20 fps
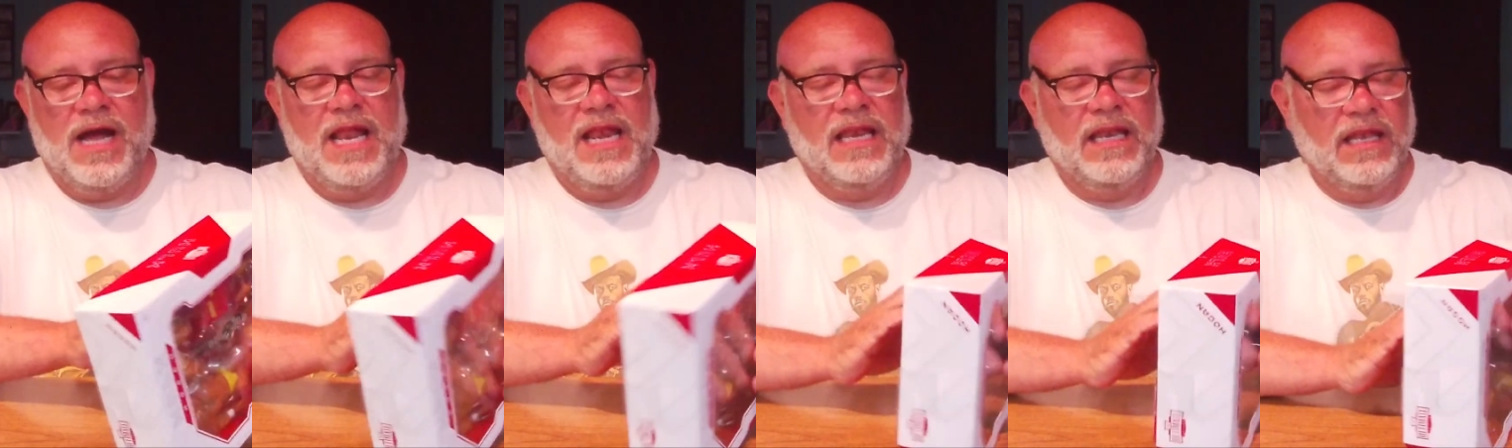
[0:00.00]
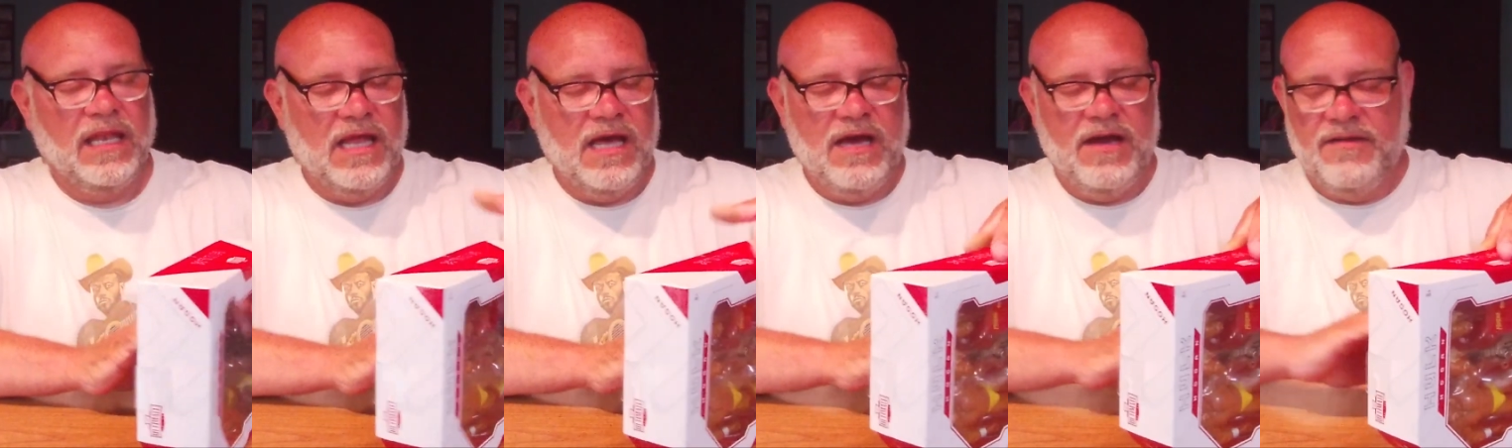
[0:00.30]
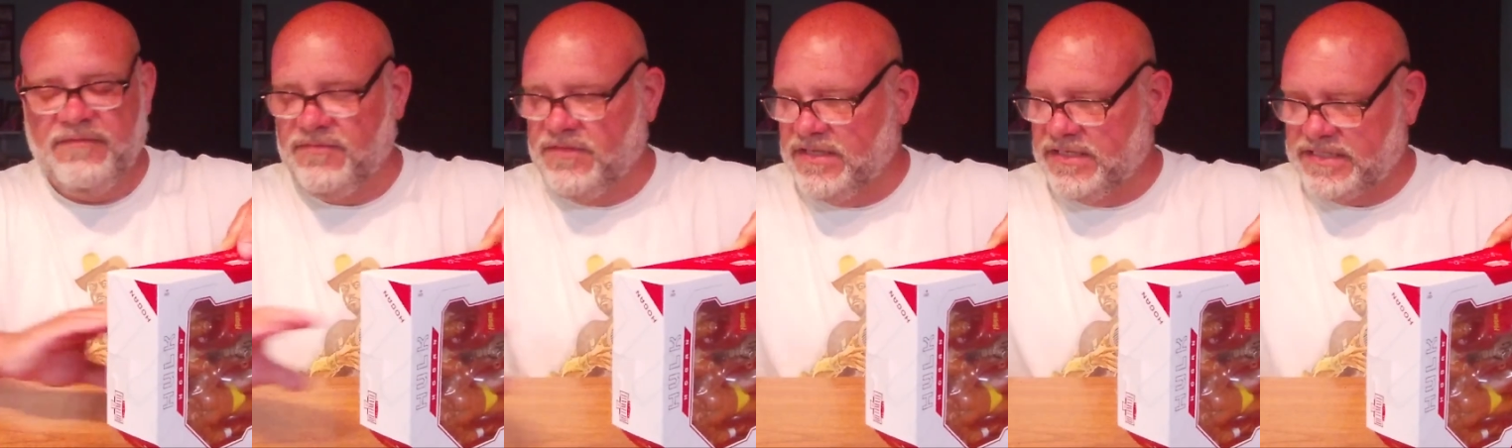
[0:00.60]
I
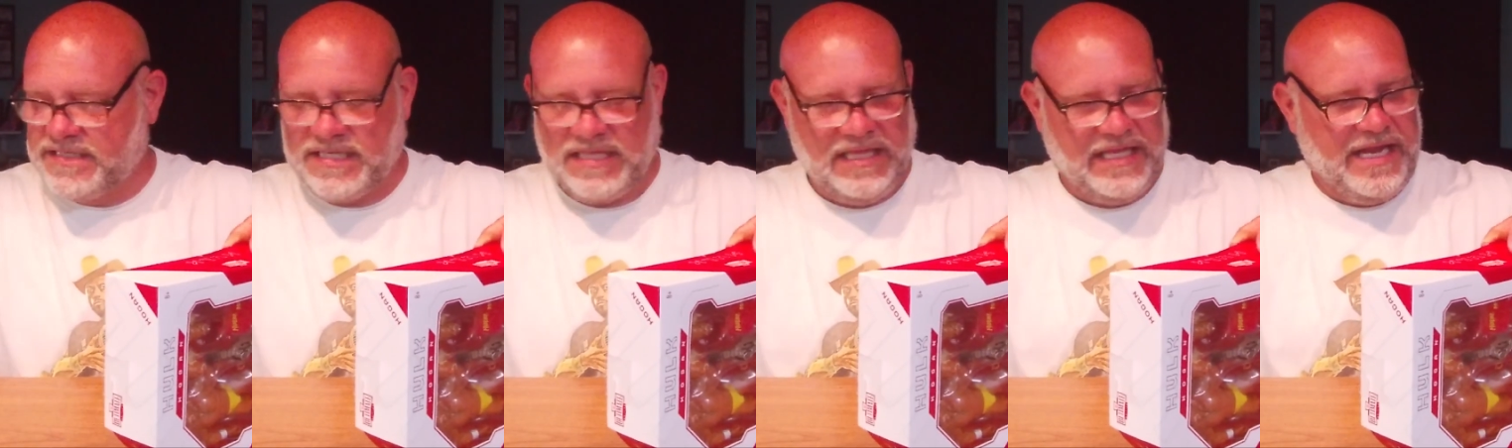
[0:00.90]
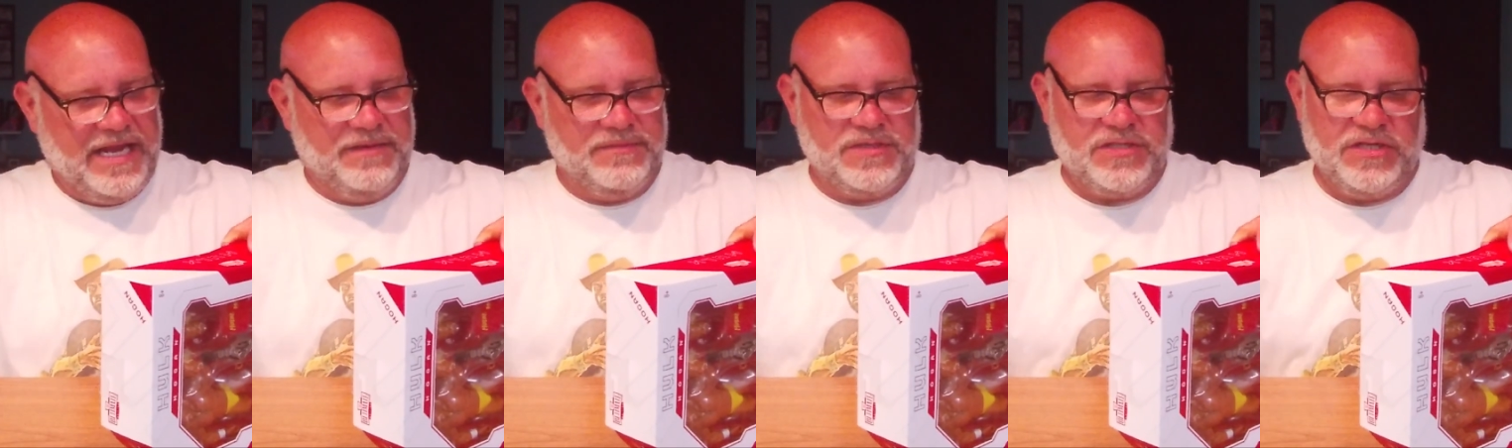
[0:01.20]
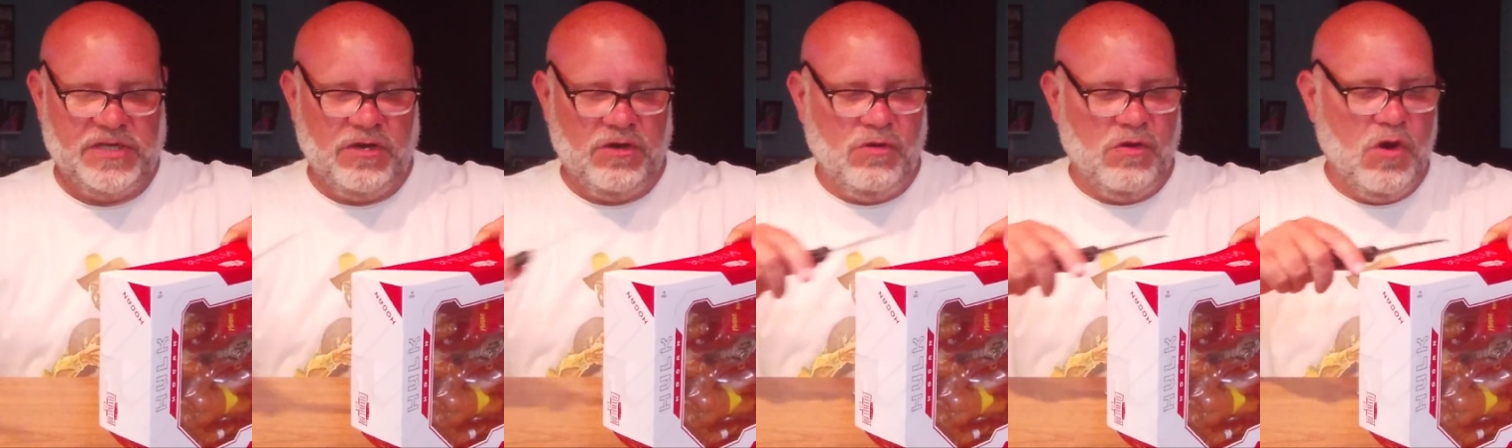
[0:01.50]
love this
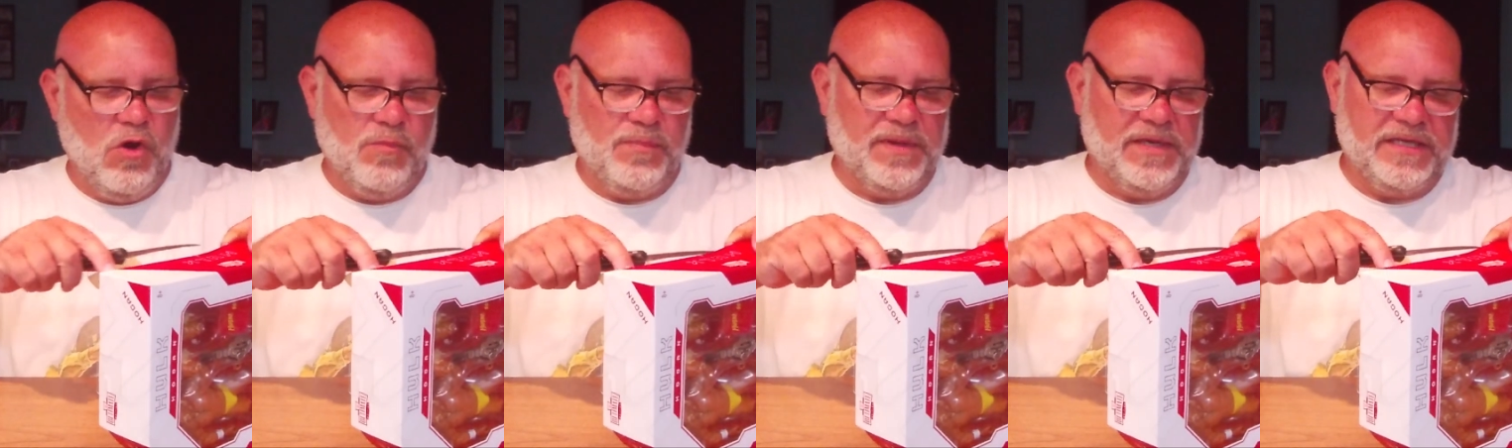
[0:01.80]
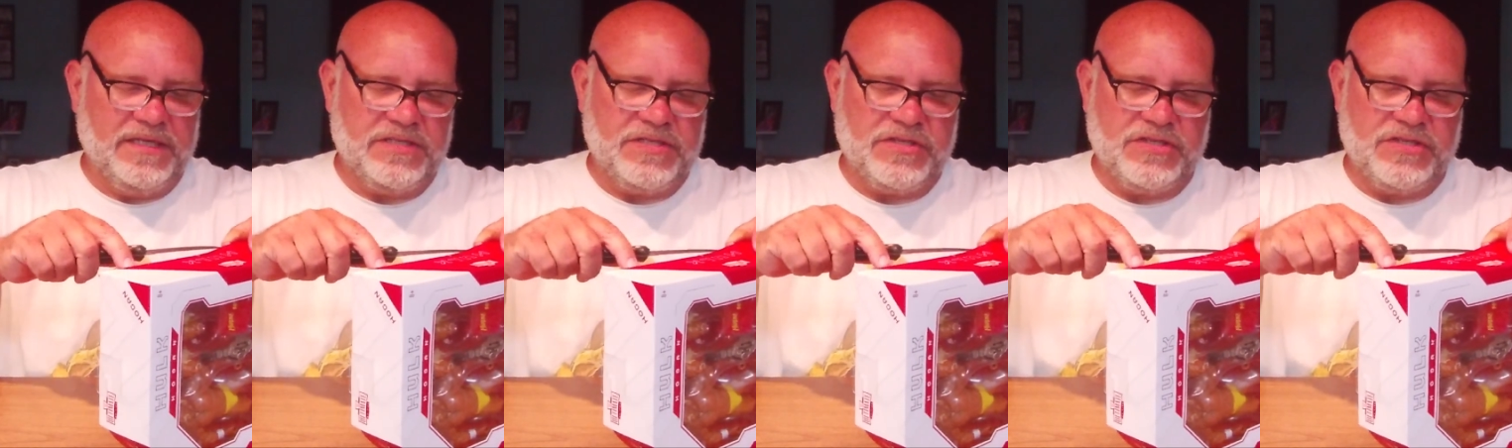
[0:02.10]
clamshell opening.